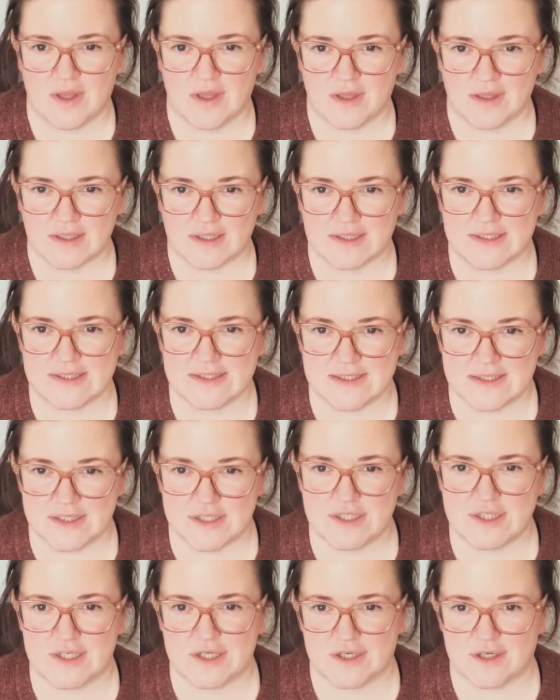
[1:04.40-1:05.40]
list
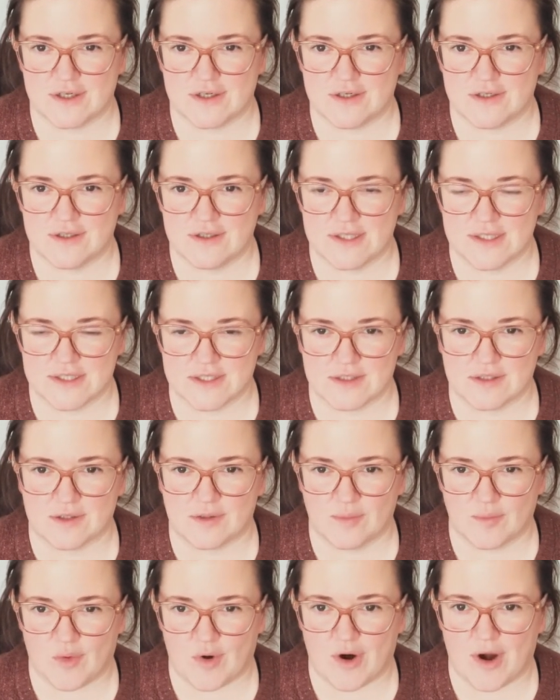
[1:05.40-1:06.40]
this year is a
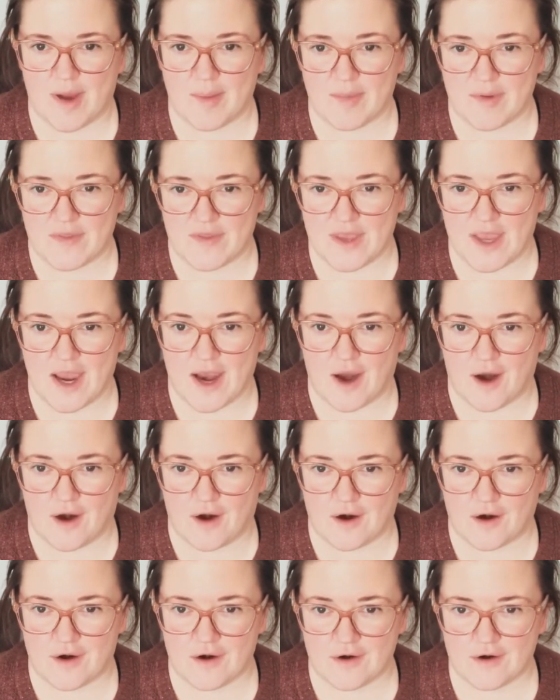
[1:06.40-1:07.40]
little more up in the
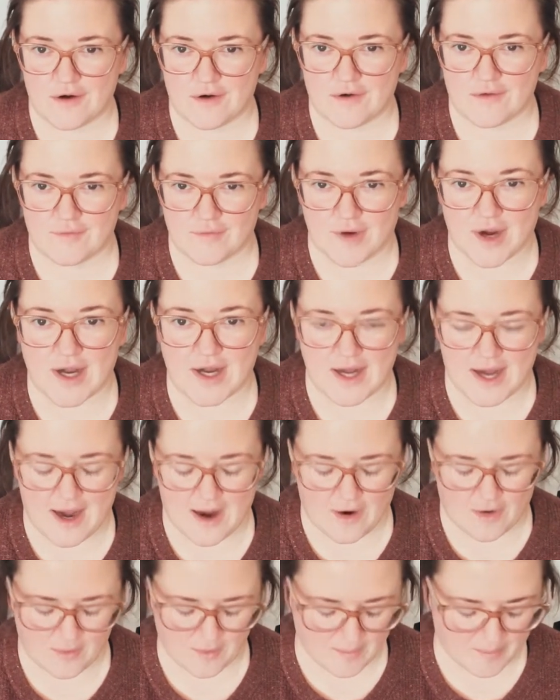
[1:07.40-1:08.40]
air right
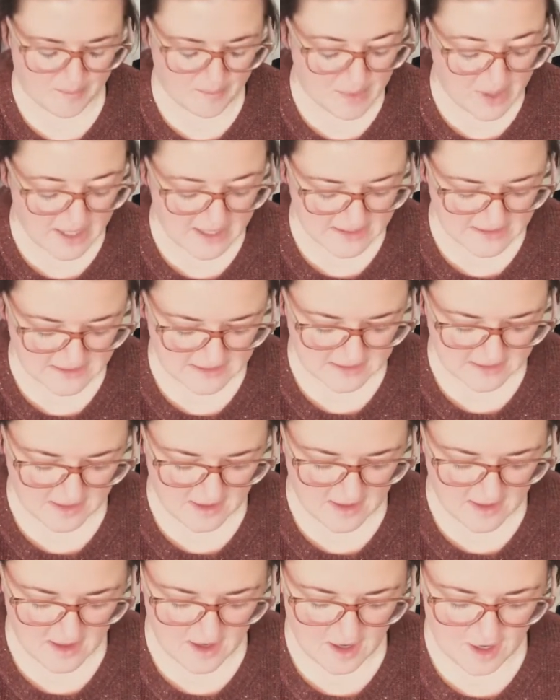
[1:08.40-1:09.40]
now, but
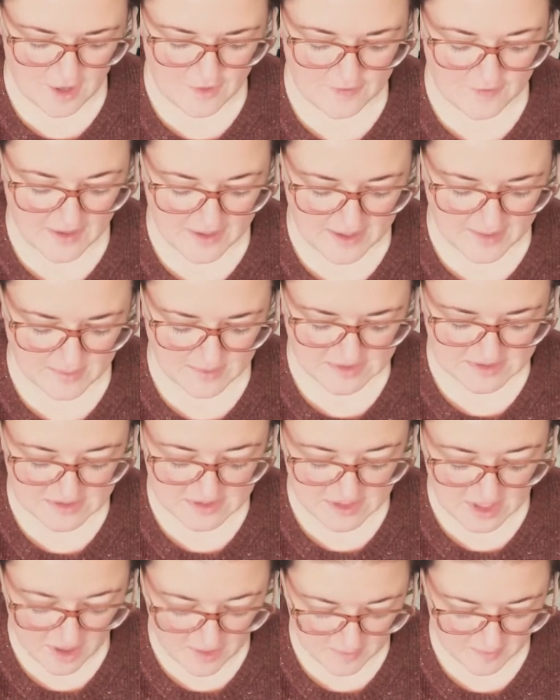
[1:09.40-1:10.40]
I thought I would
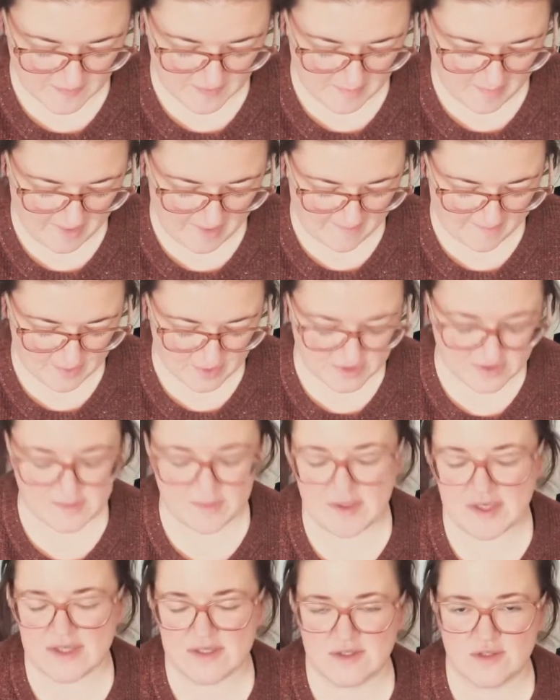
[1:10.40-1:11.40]
start with the peppers
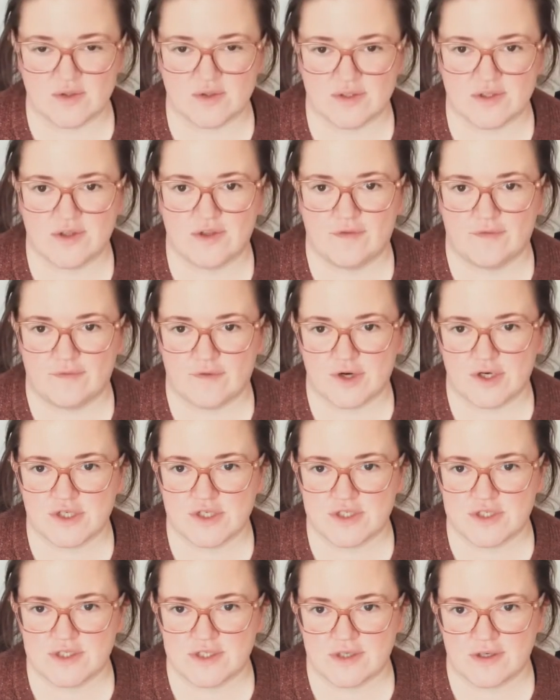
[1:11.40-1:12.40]
because those are the
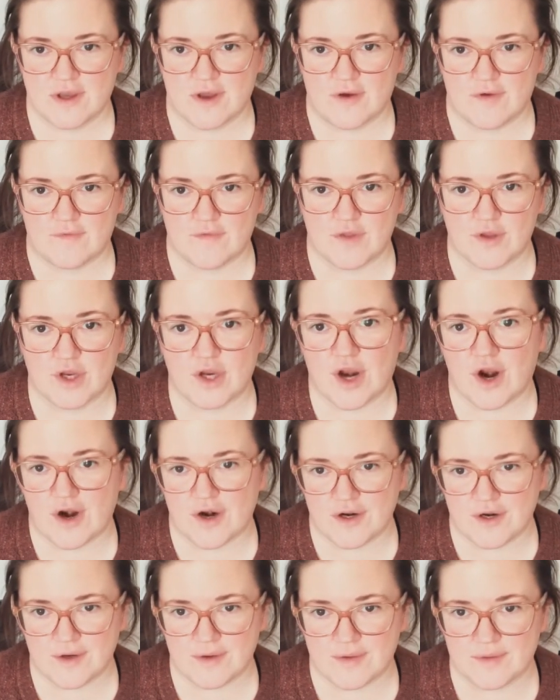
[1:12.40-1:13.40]
first of the
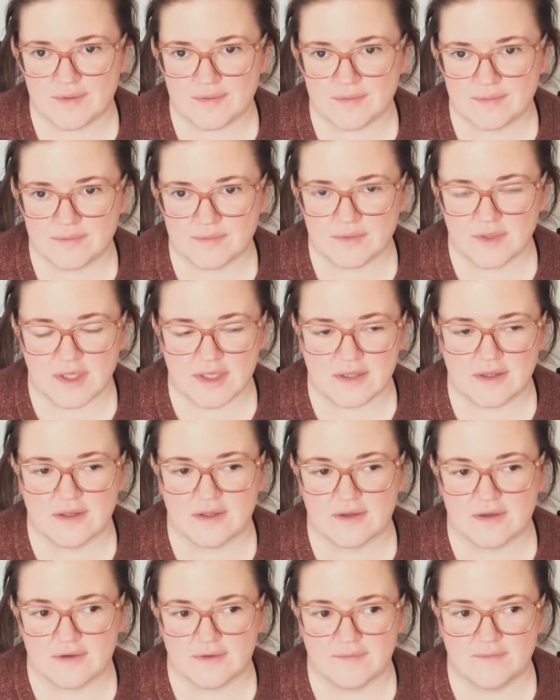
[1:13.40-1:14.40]
garden, like
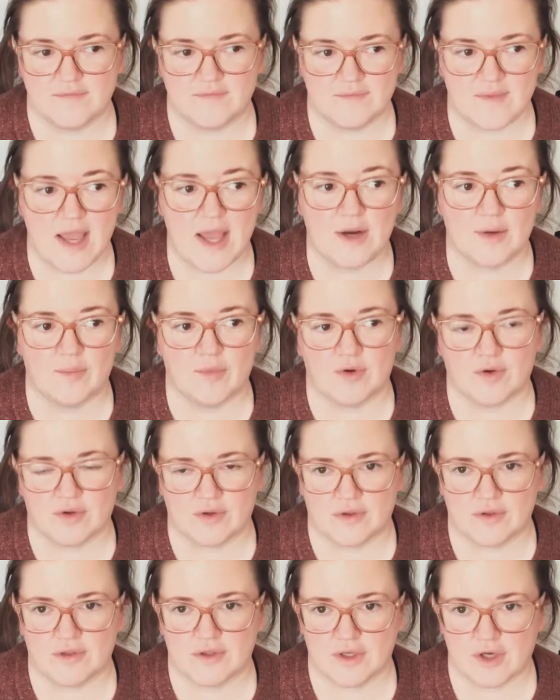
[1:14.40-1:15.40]
the
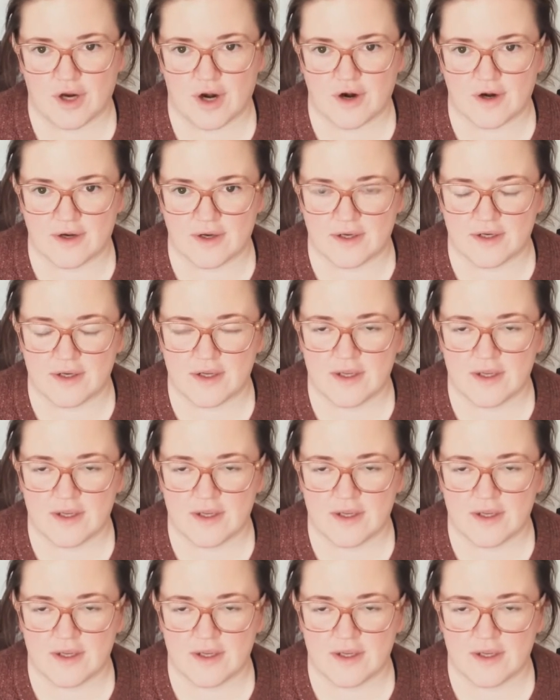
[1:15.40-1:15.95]
edible garden